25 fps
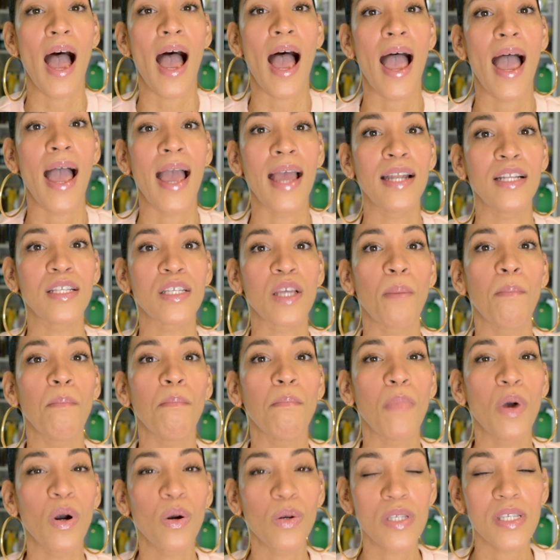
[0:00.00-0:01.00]
And
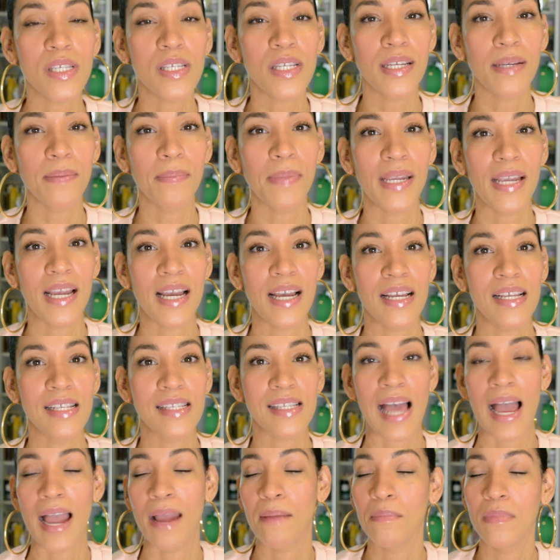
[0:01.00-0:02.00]
mostly because
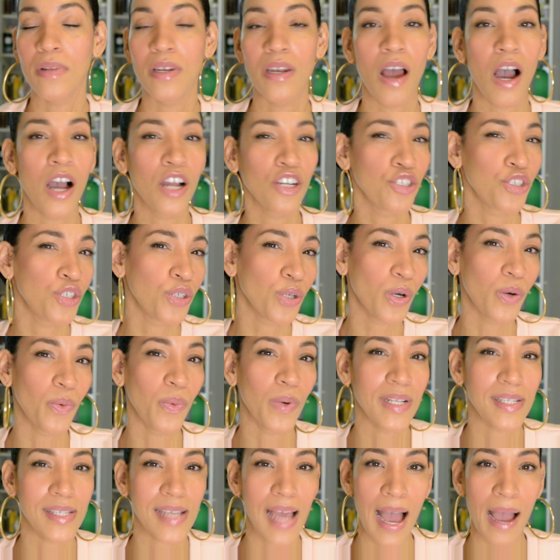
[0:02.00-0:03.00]
I'm not sure
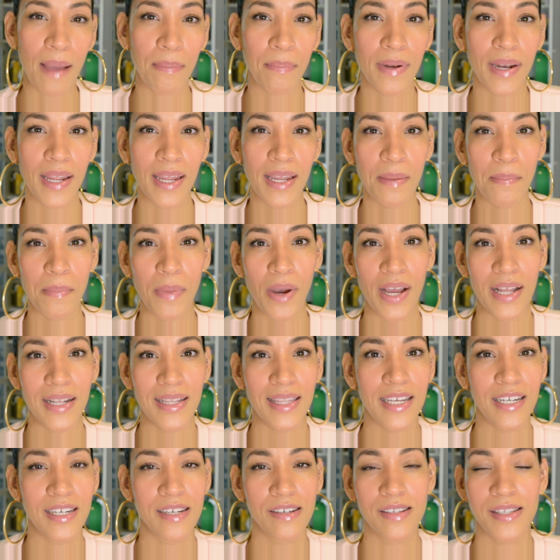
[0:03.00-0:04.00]
what's happening, but
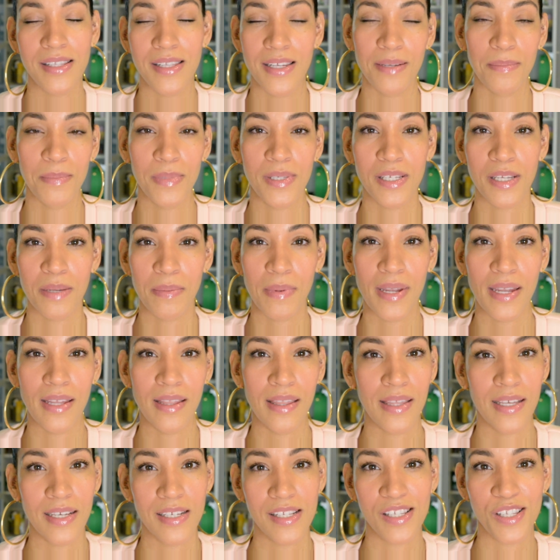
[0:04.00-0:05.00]
there seems to be
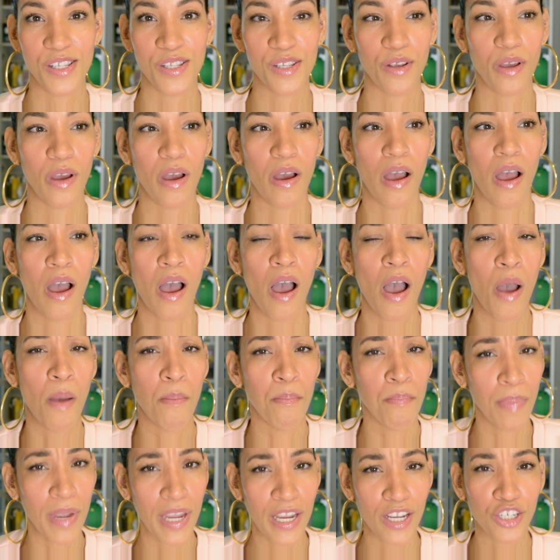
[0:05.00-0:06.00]
this
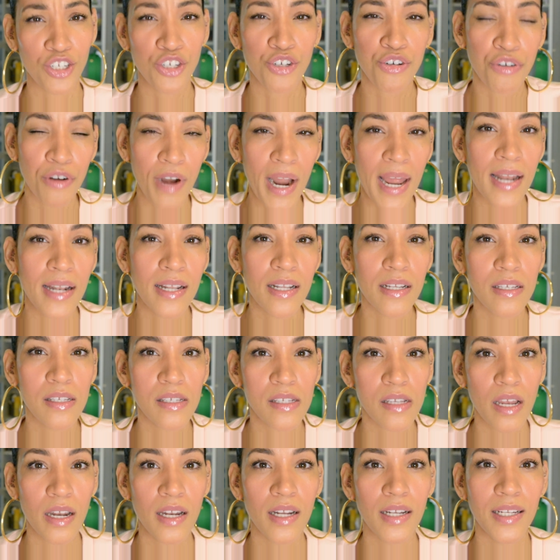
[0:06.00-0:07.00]
big trend
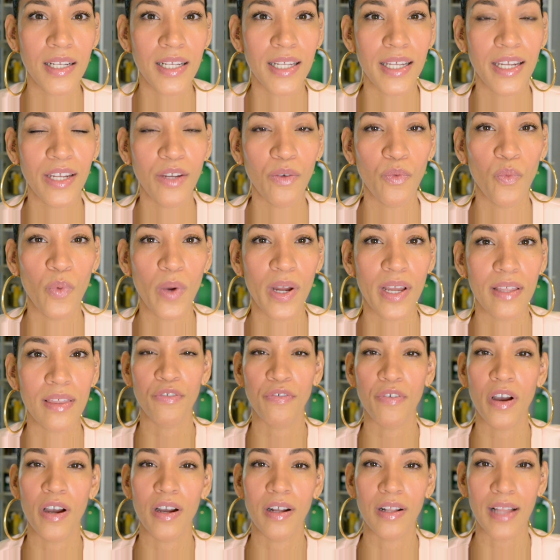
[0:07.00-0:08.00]
suddenly with
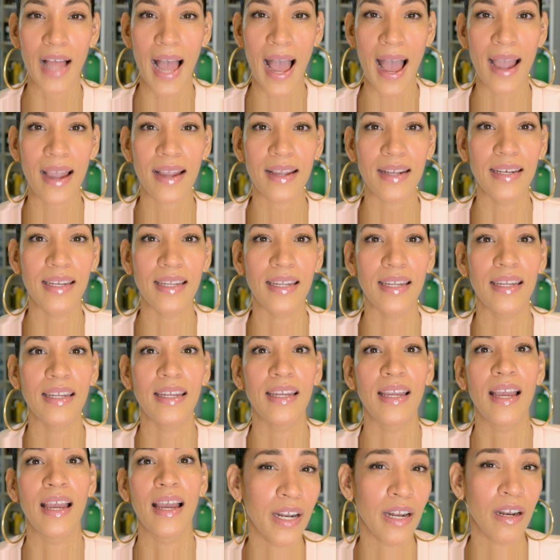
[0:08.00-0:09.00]
fungal acne,
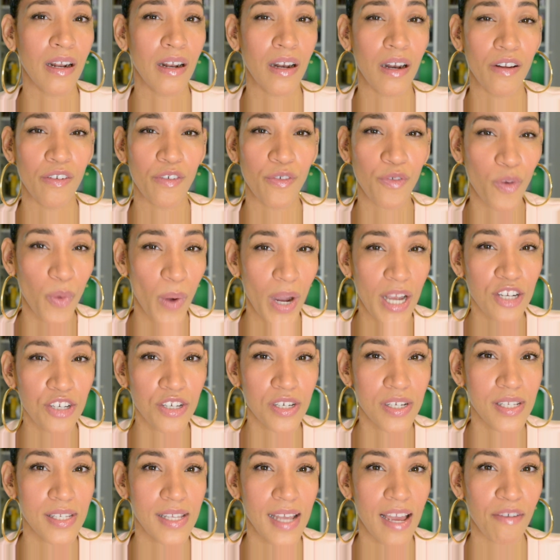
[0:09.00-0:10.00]
and a lot of
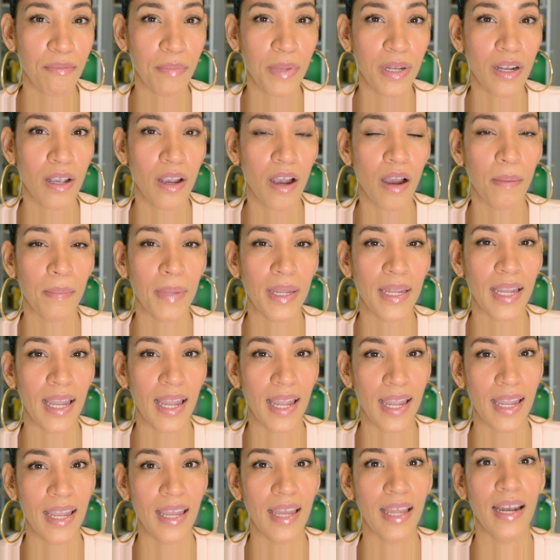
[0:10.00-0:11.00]
questions have been coming
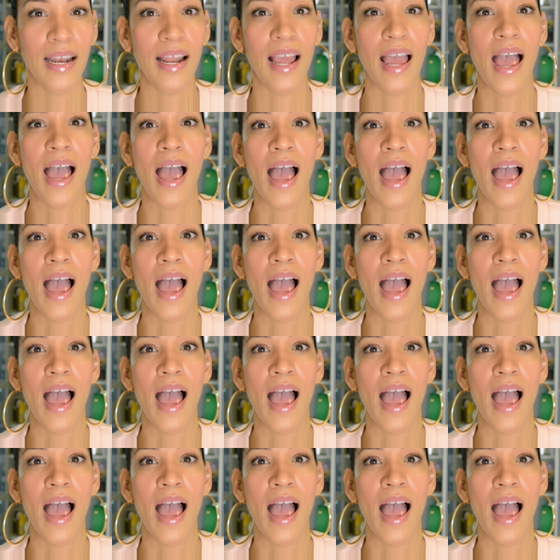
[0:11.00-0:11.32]
in.